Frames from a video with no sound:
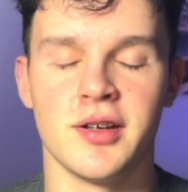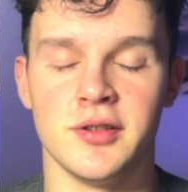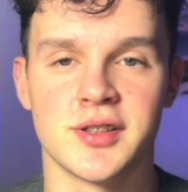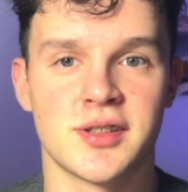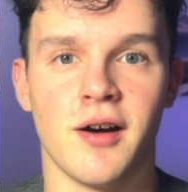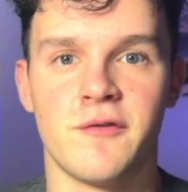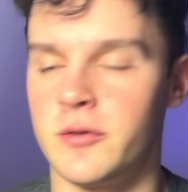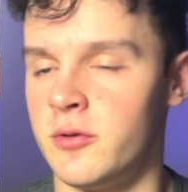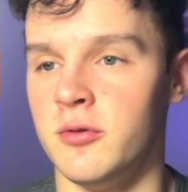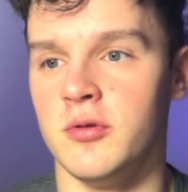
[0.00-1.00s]

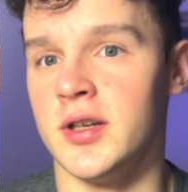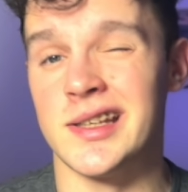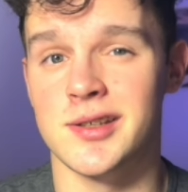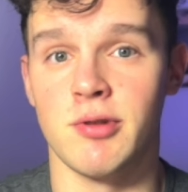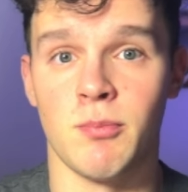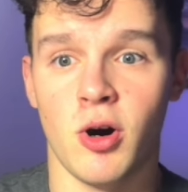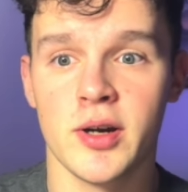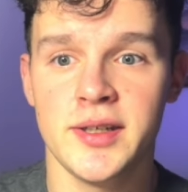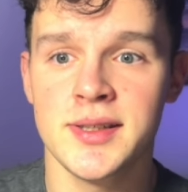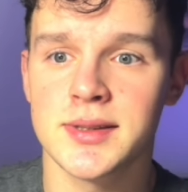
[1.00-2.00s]
stuff to an Instagram
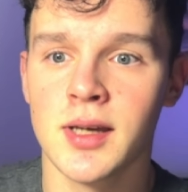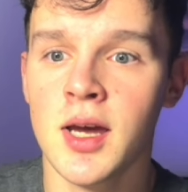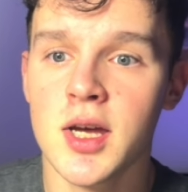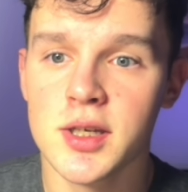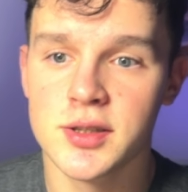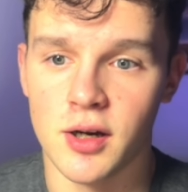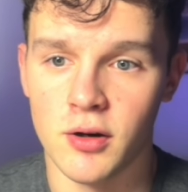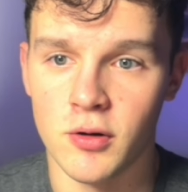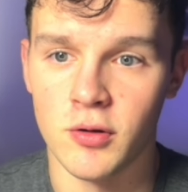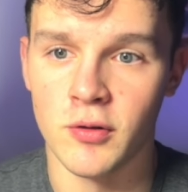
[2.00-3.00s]
audience.
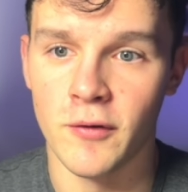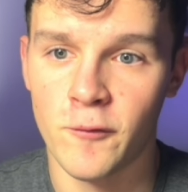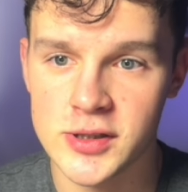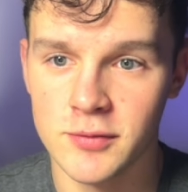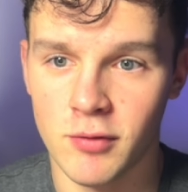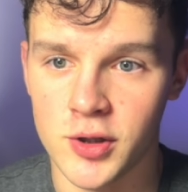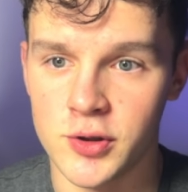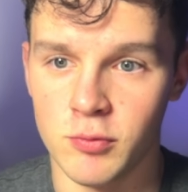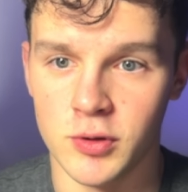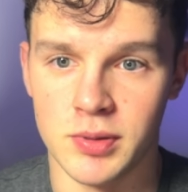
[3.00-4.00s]
So first of all,
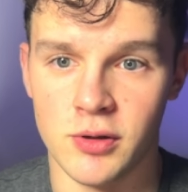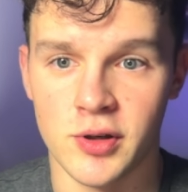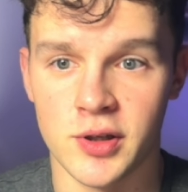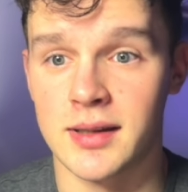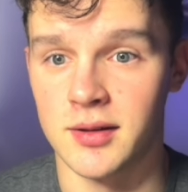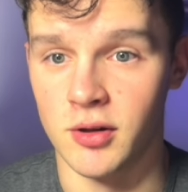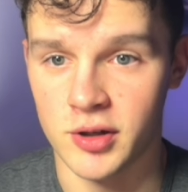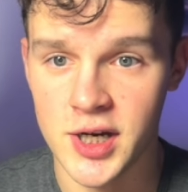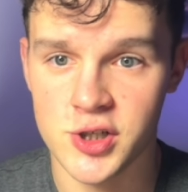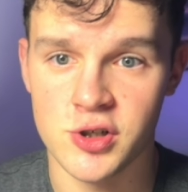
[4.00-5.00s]
you would be looking at the
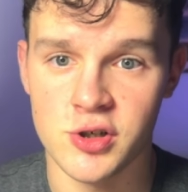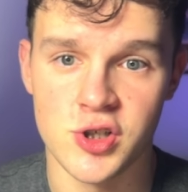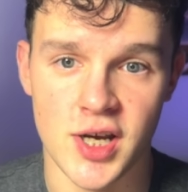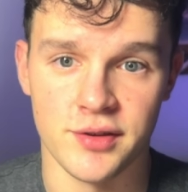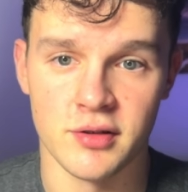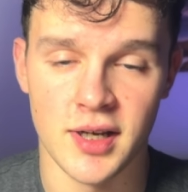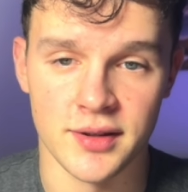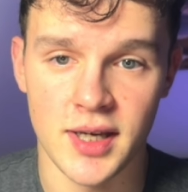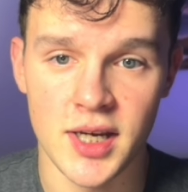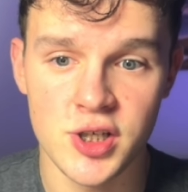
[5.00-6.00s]
location, gender,
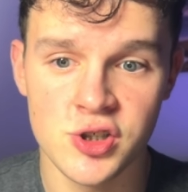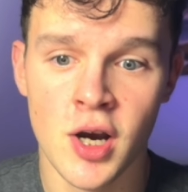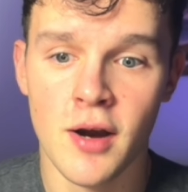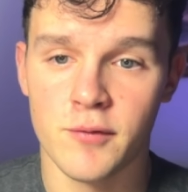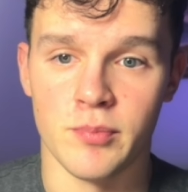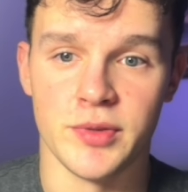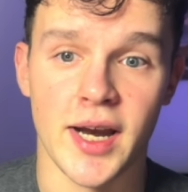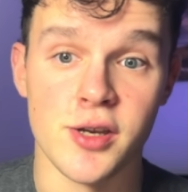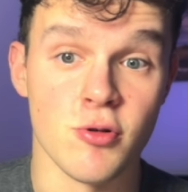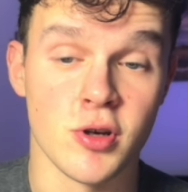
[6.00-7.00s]
and age. From
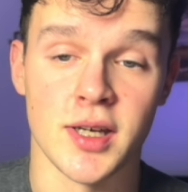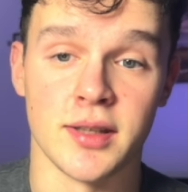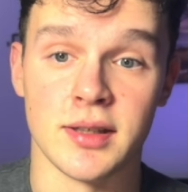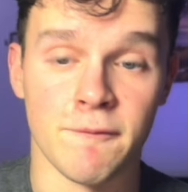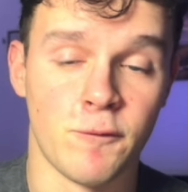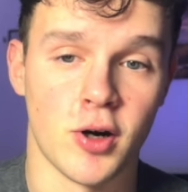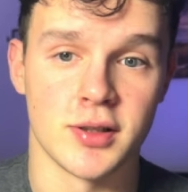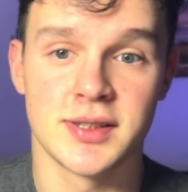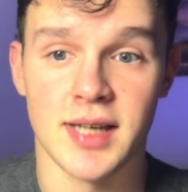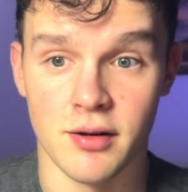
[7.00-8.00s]
there, you can infer
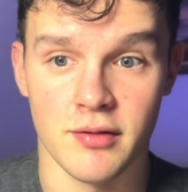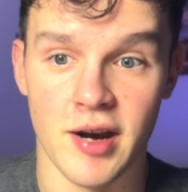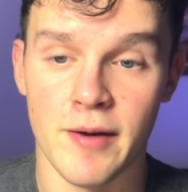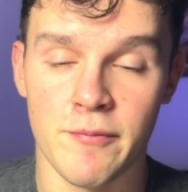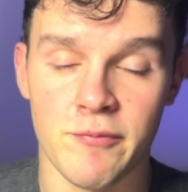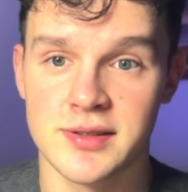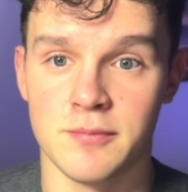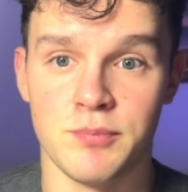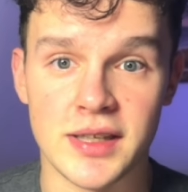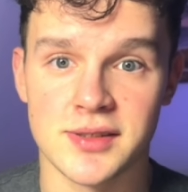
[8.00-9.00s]
similar
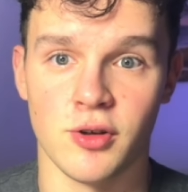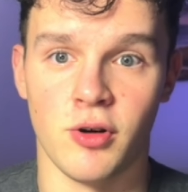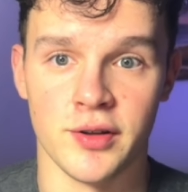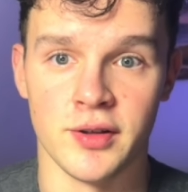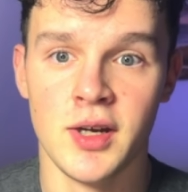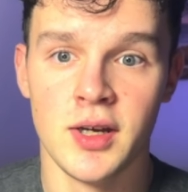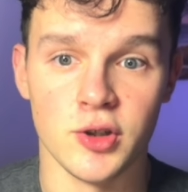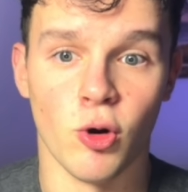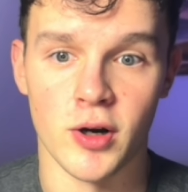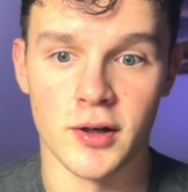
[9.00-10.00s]
psychographics based on
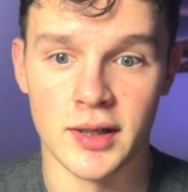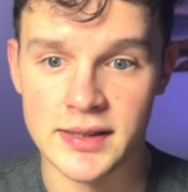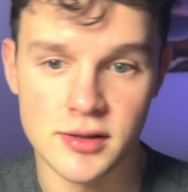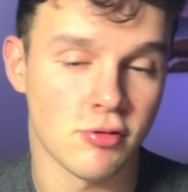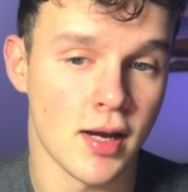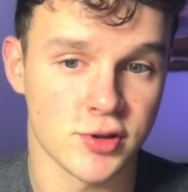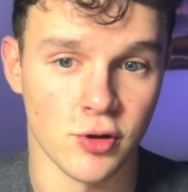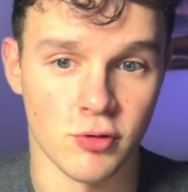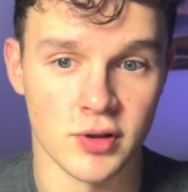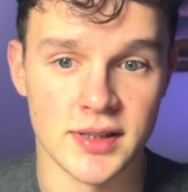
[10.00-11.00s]
your Instagram
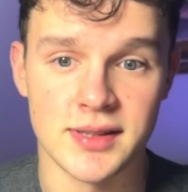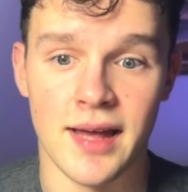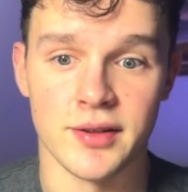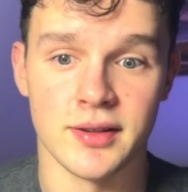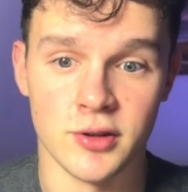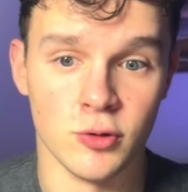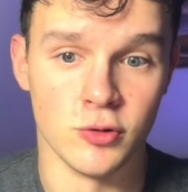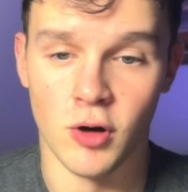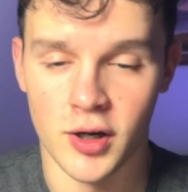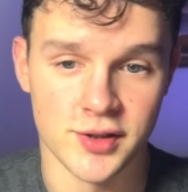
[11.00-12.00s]
stories, and
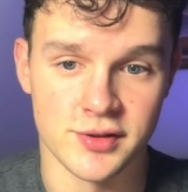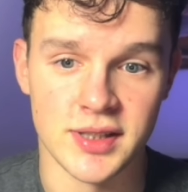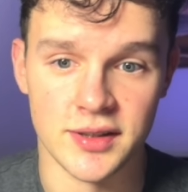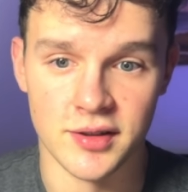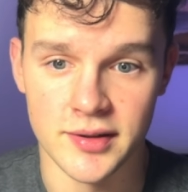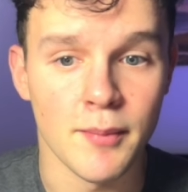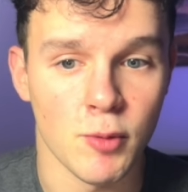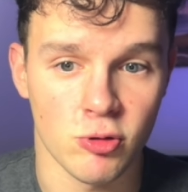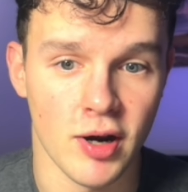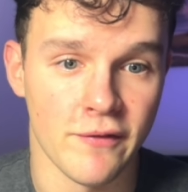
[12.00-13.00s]
you also see the
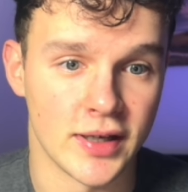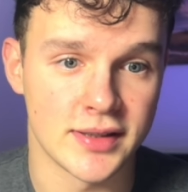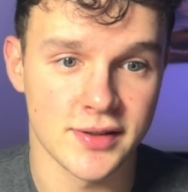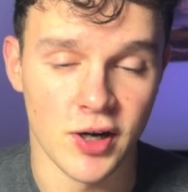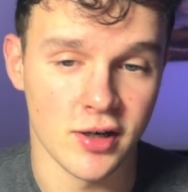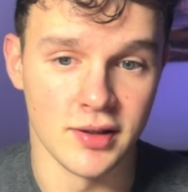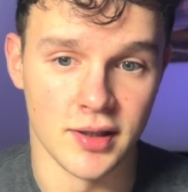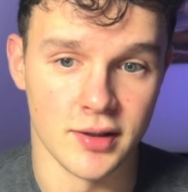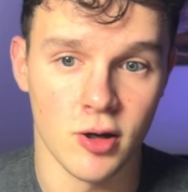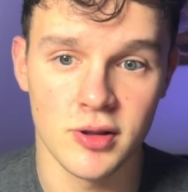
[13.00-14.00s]
demographics very
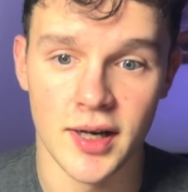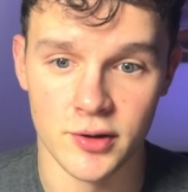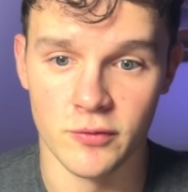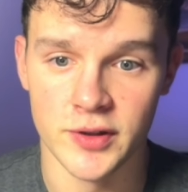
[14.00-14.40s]
clearly outlined over